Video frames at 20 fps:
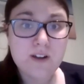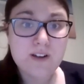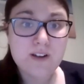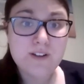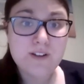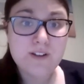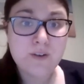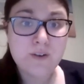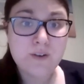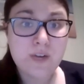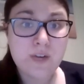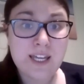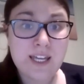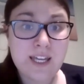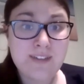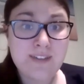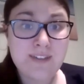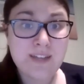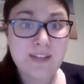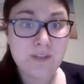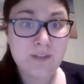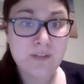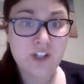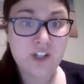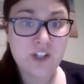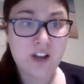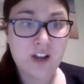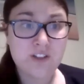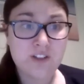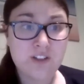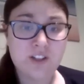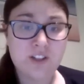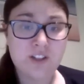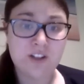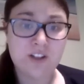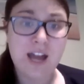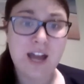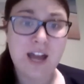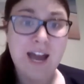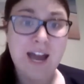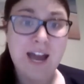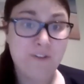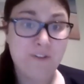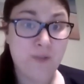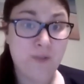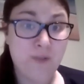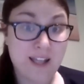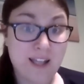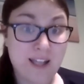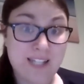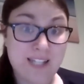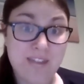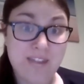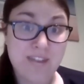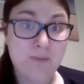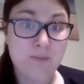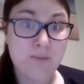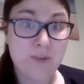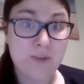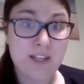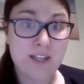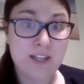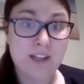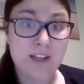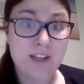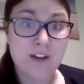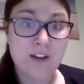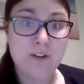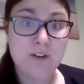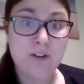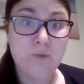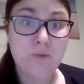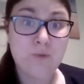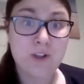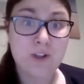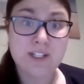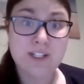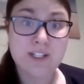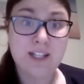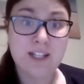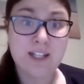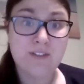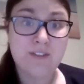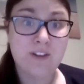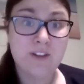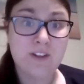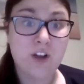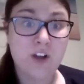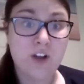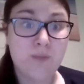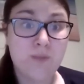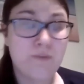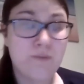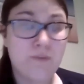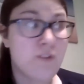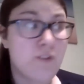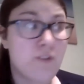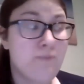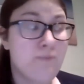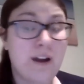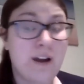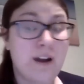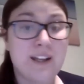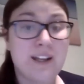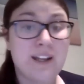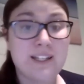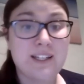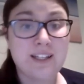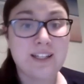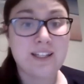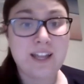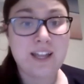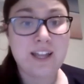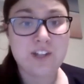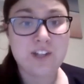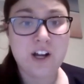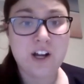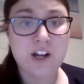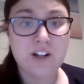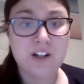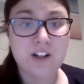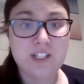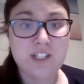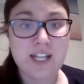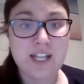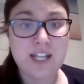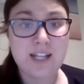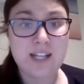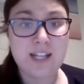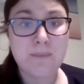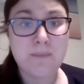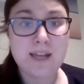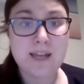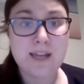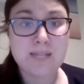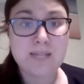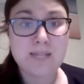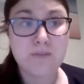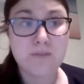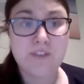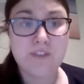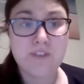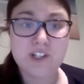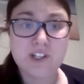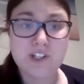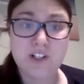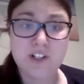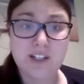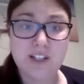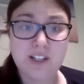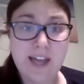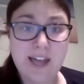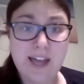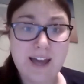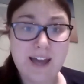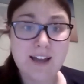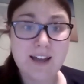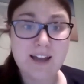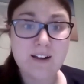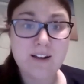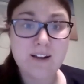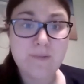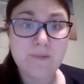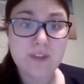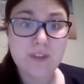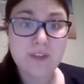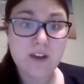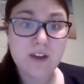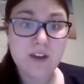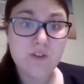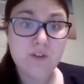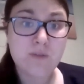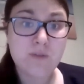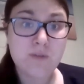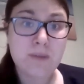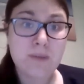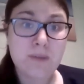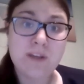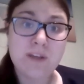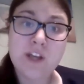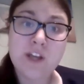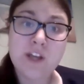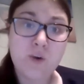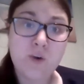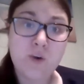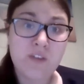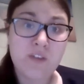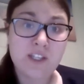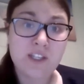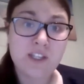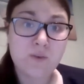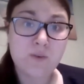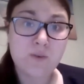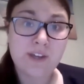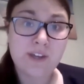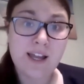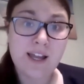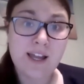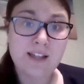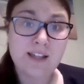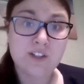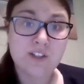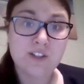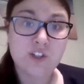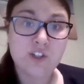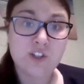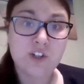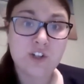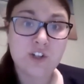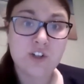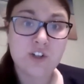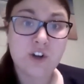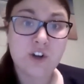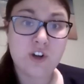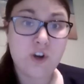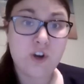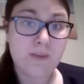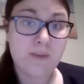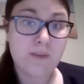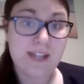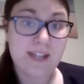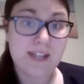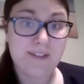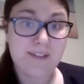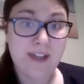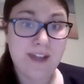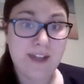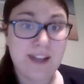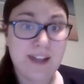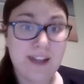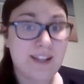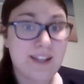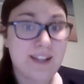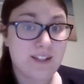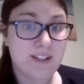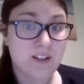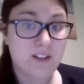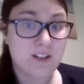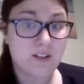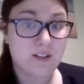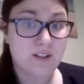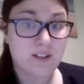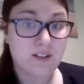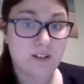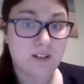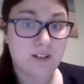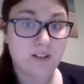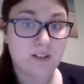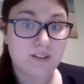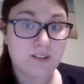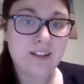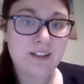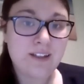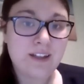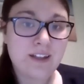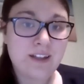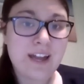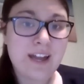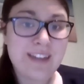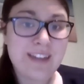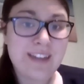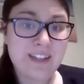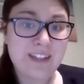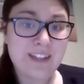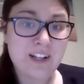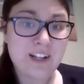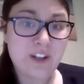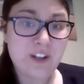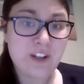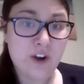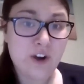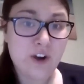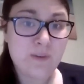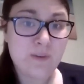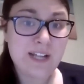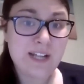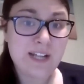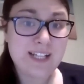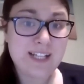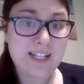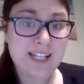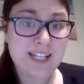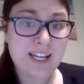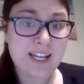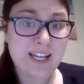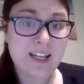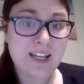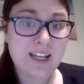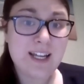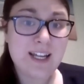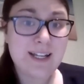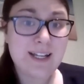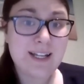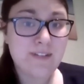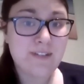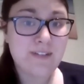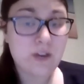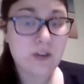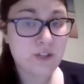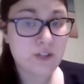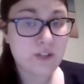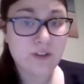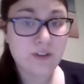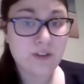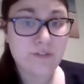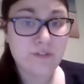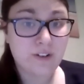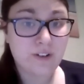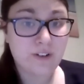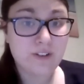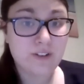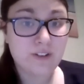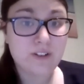So it gives them a chance to have a rest and have a breather while still having the comfort of mind that their child's in the best professional care with people that know what they're doing and can accommodate for any instance. And that side of the home is actually it's very joyful